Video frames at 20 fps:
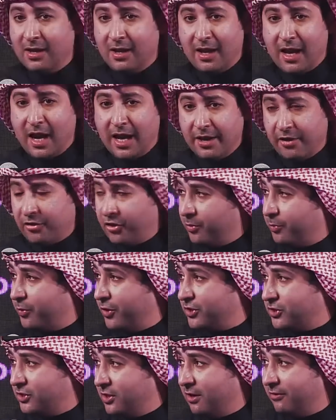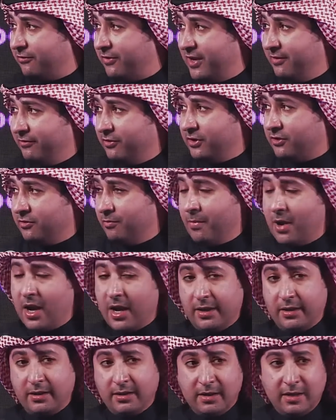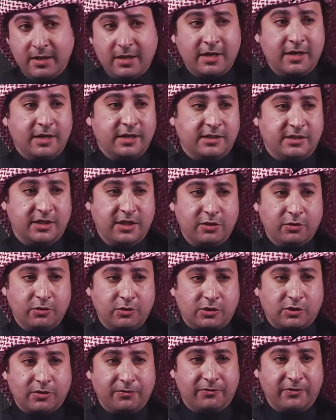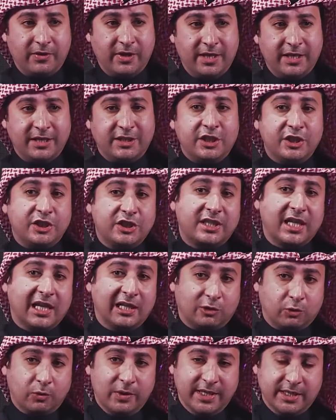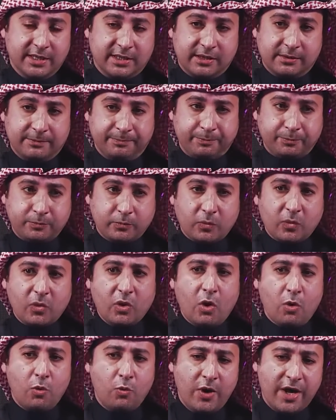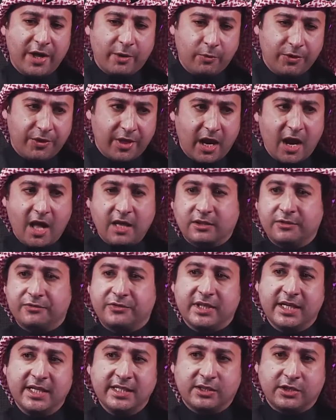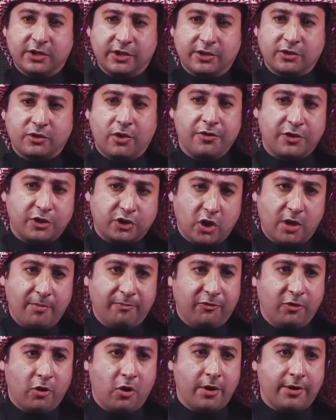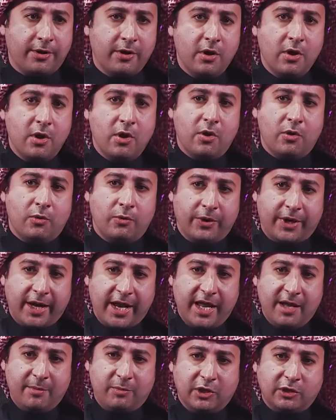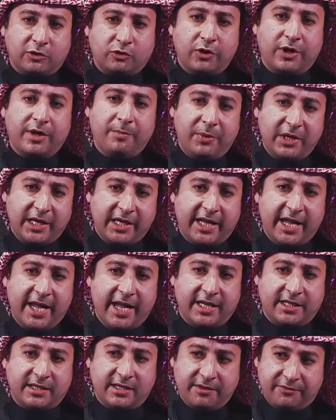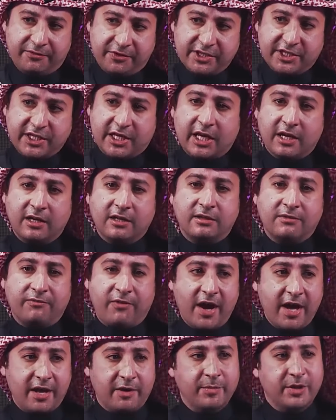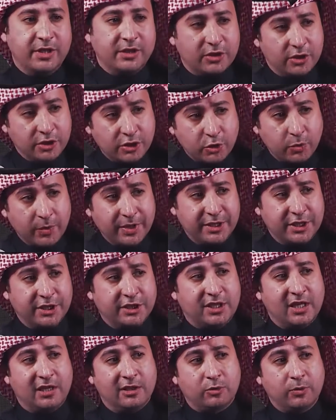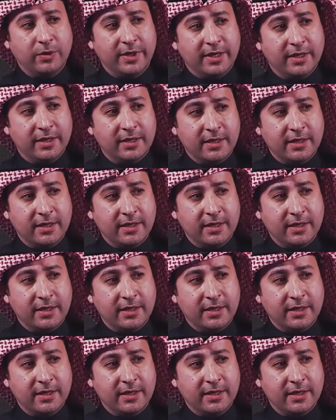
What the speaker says: Another personal favorite of mine is the use of digital twins, where with a lot of sensors on the shop floor, we're able to replicate the physical environment into a digital twin.